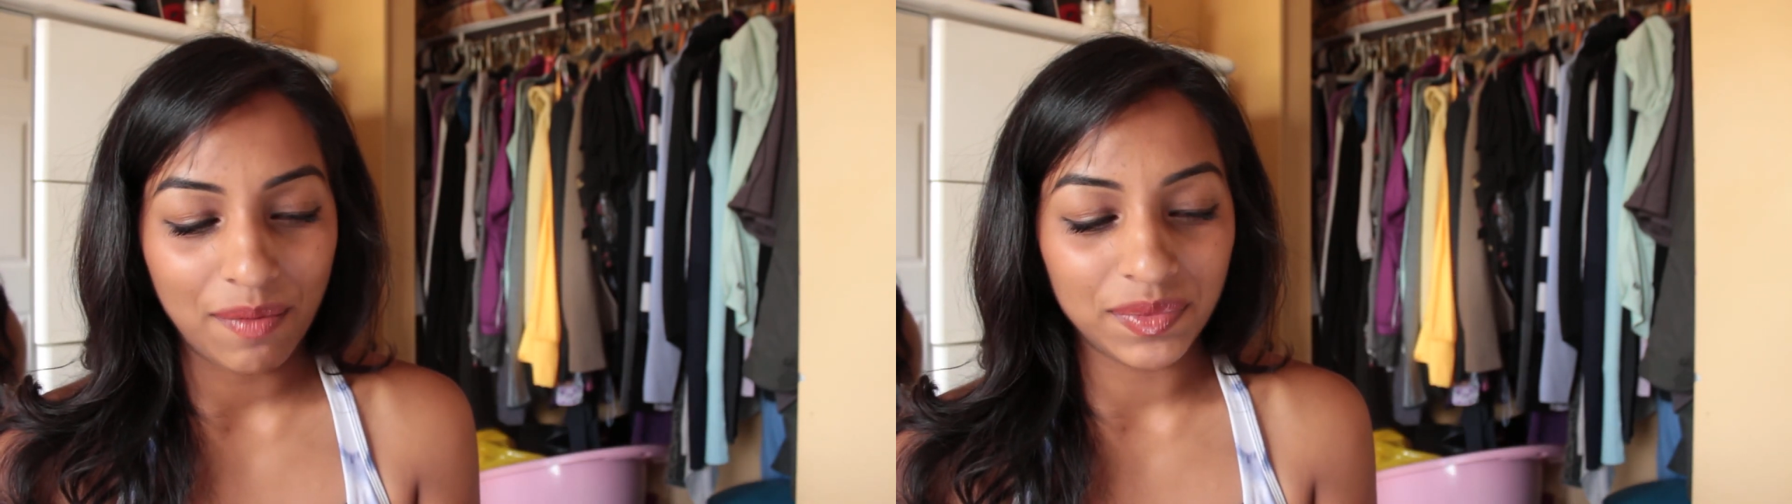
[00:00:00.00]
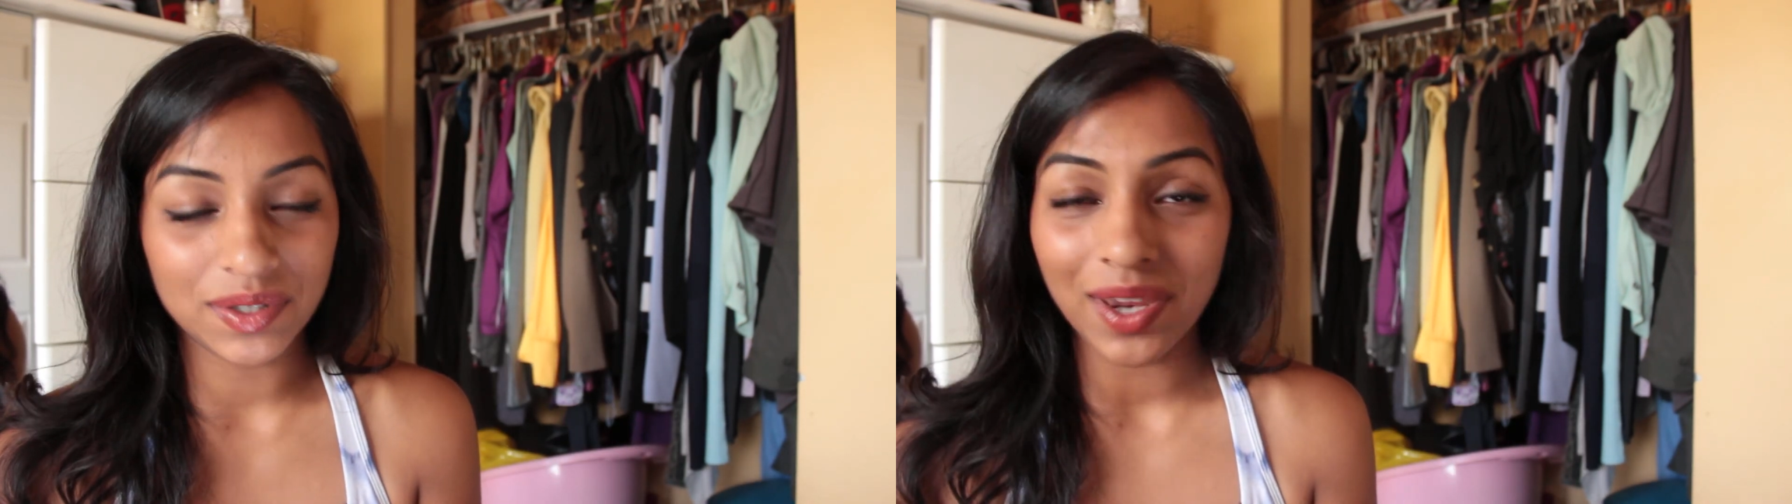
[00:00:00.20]

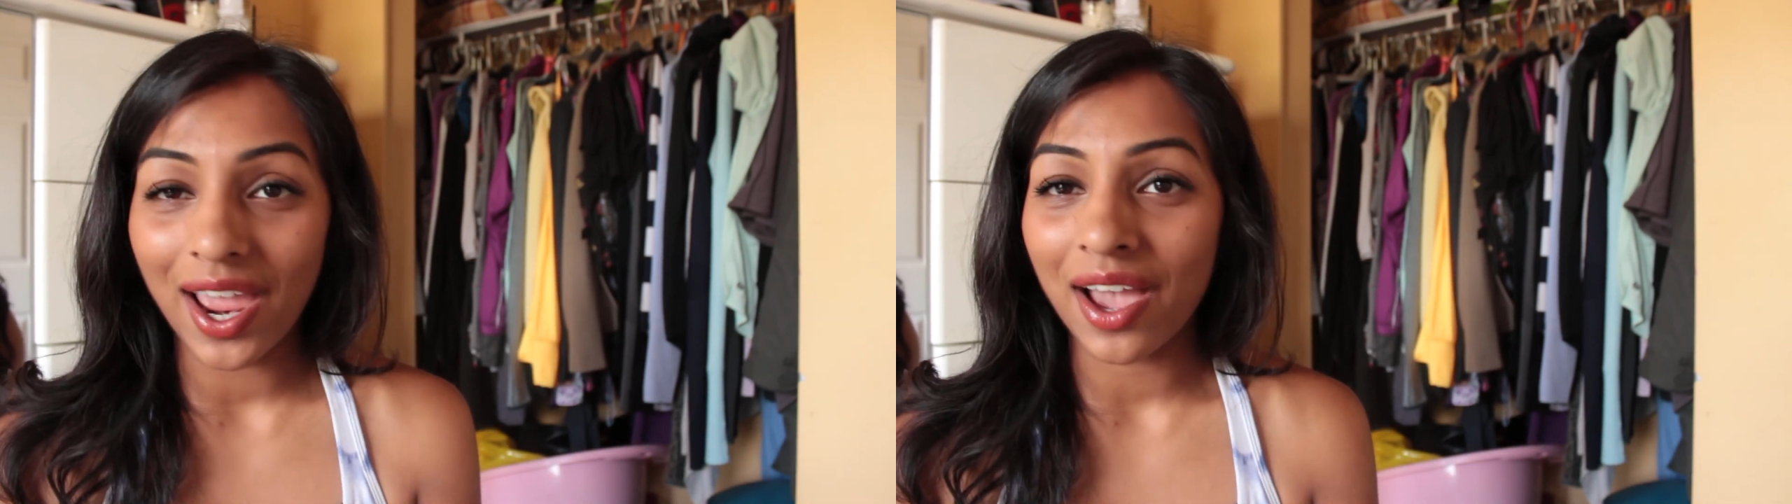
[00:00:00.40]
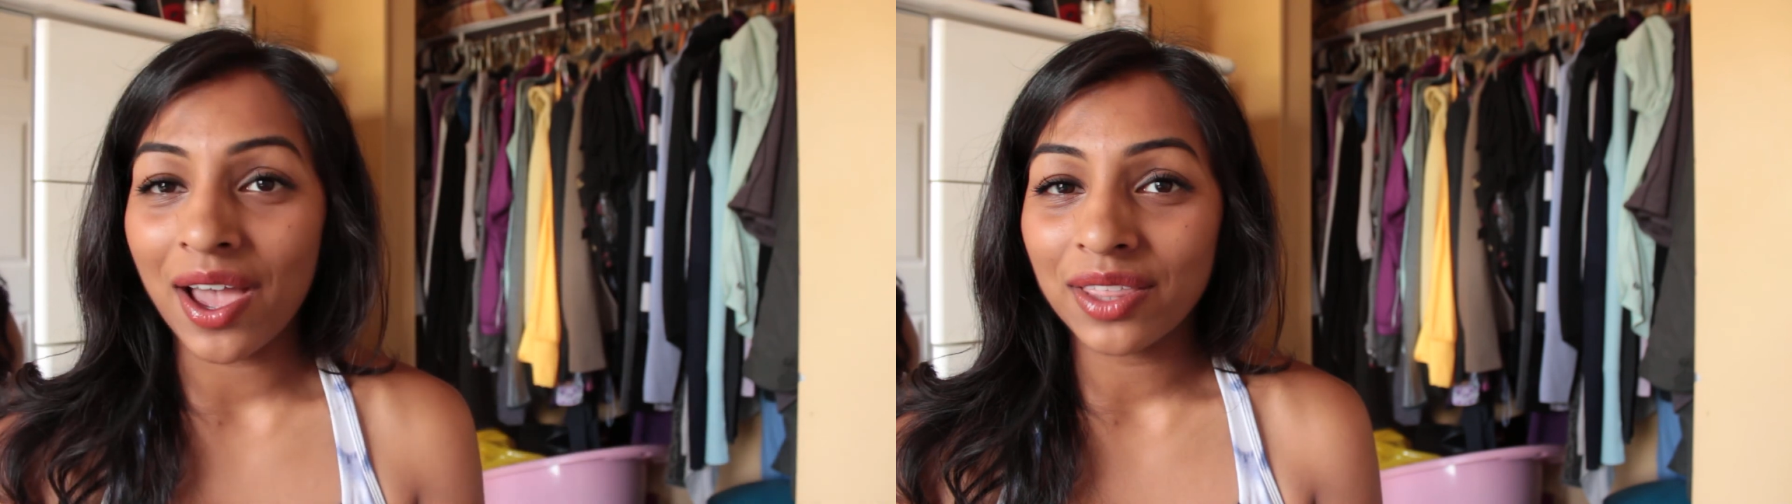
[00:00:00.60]
So
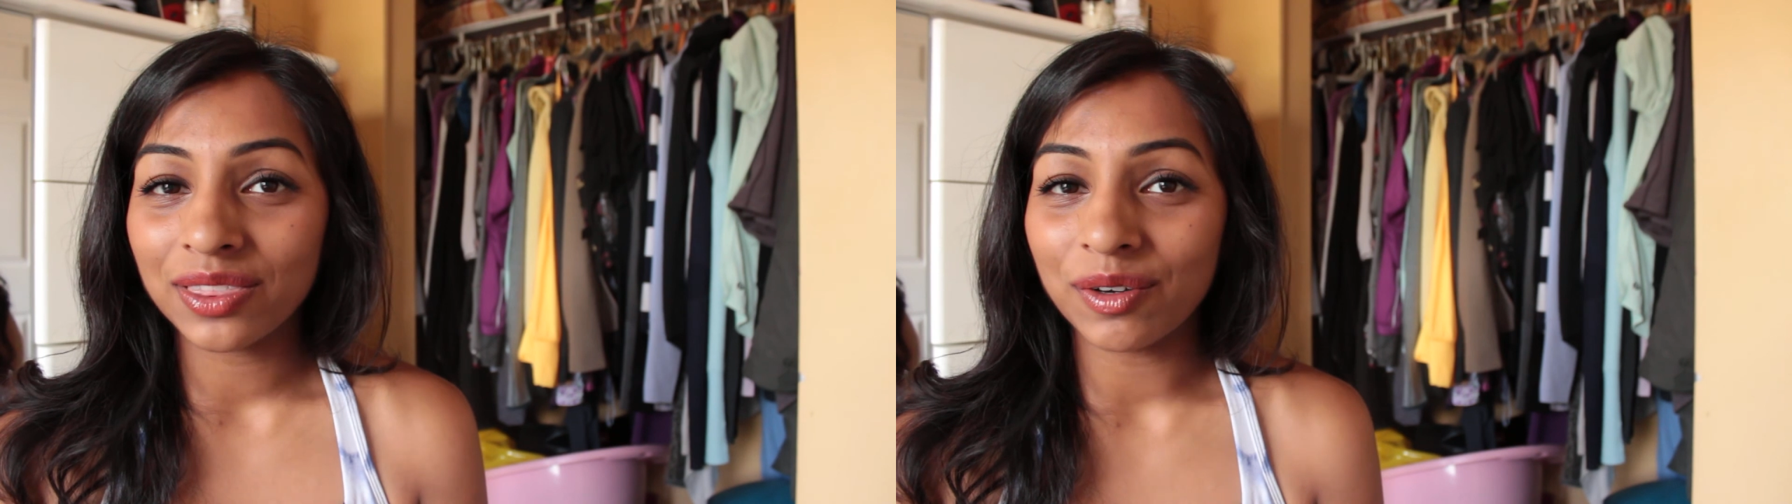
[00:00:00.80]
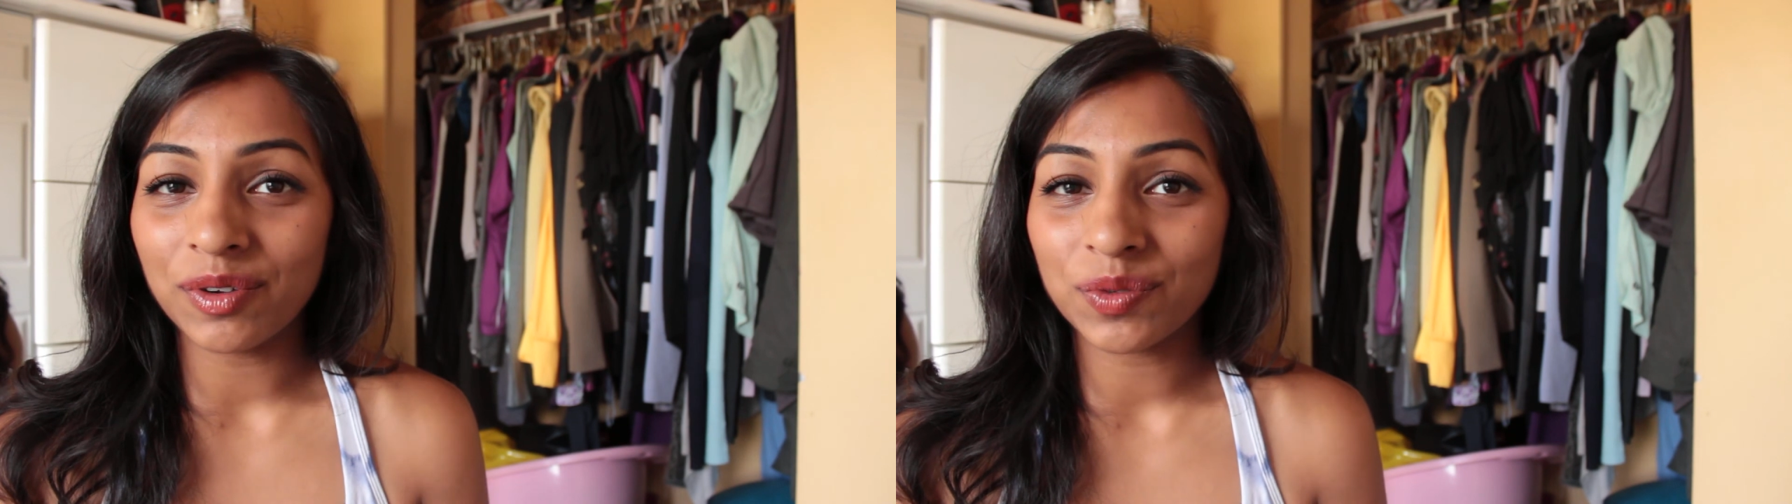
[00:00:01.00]
yeah,
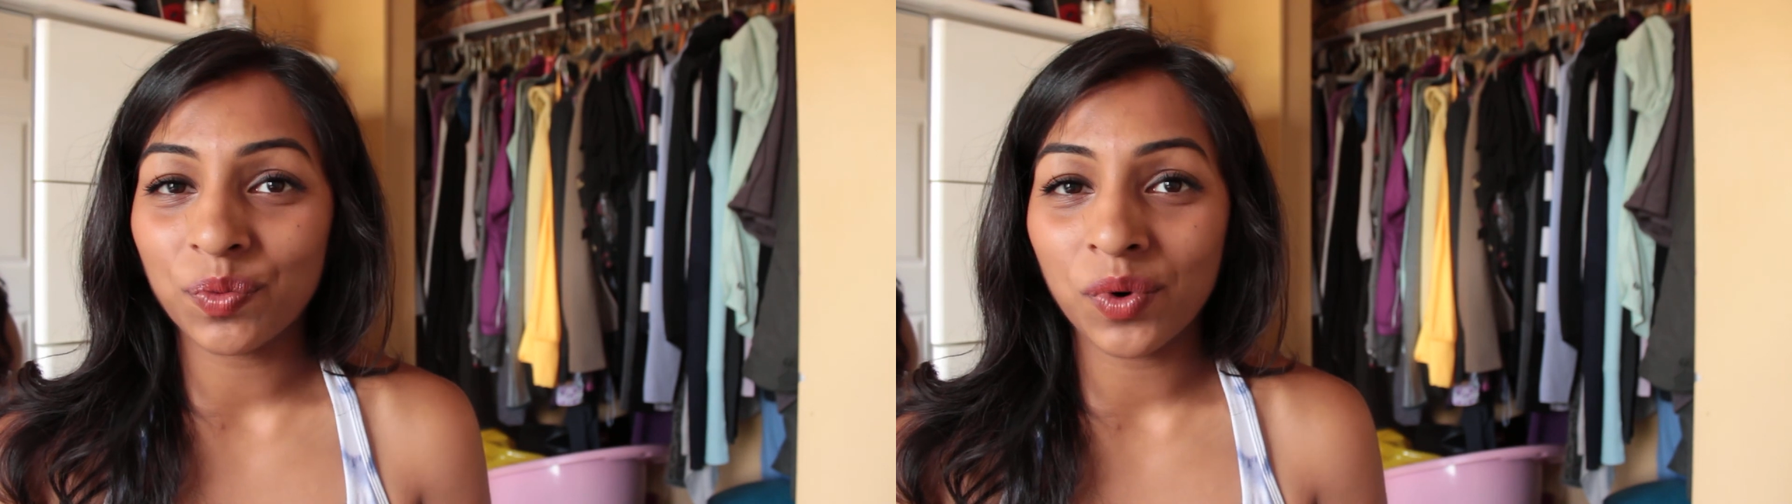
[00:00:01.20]
those